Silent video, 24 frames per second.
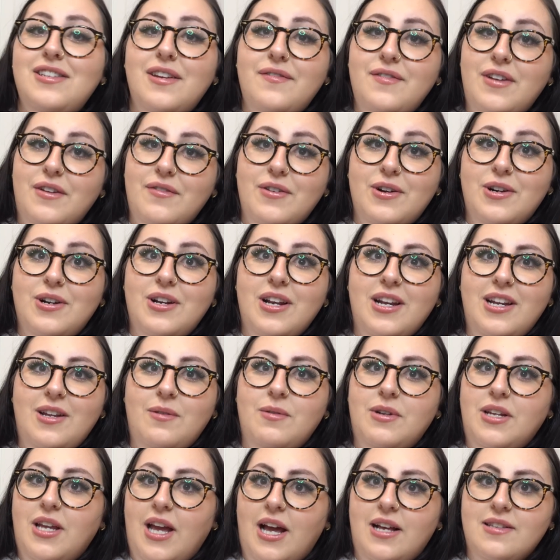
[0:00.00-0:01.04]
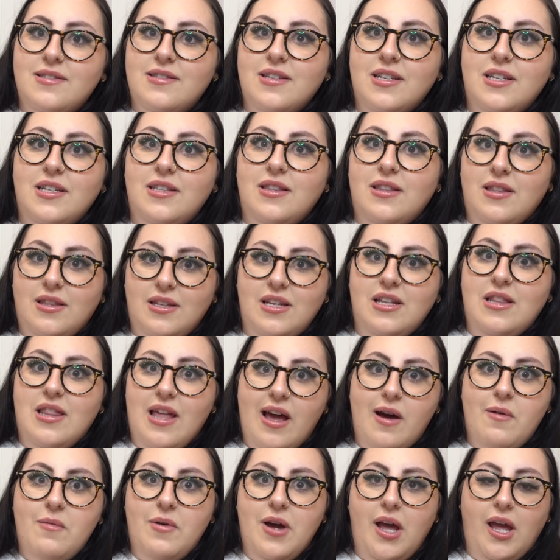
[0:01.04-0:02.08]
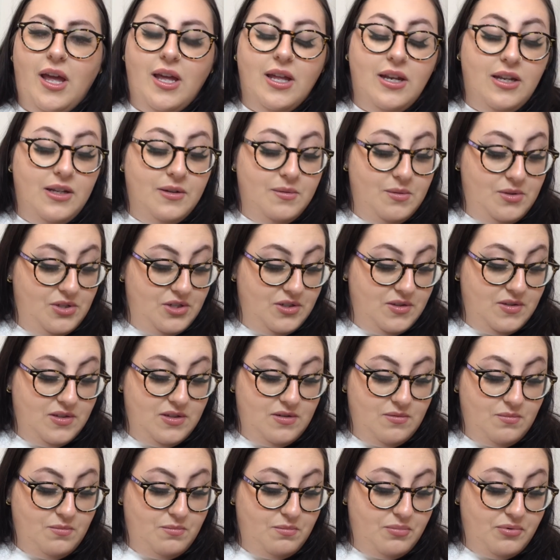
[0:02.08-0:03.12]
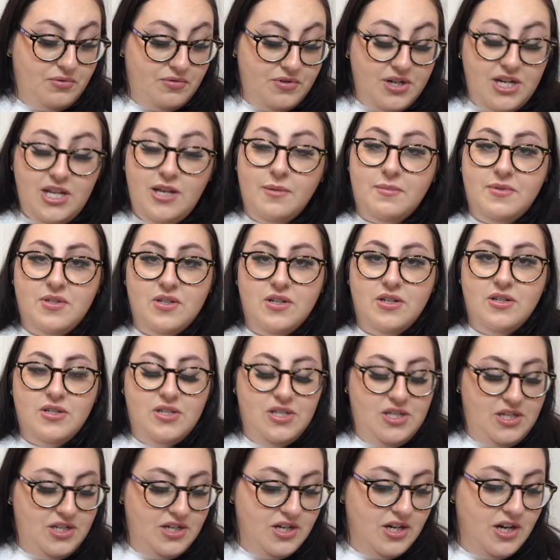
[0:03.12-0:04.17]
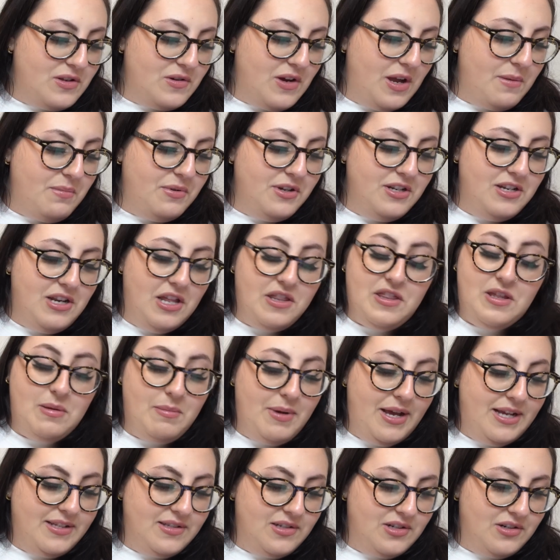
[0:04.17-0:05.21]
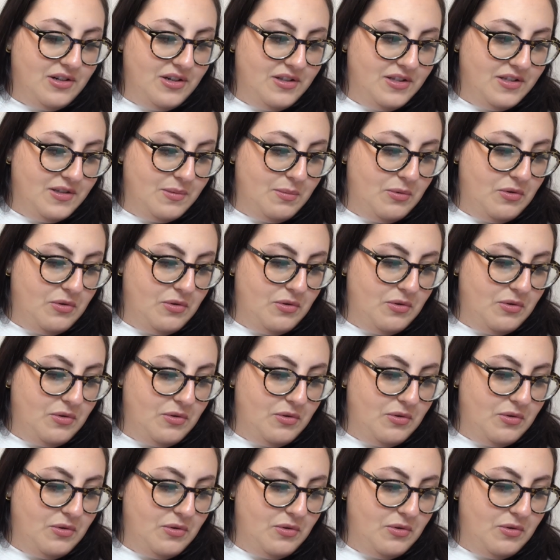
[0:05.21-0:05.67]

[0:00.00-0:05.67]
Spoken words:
just have never heard anyone gaslight in that way, and it was just pretty absurd to hear. So I put nothing past her on this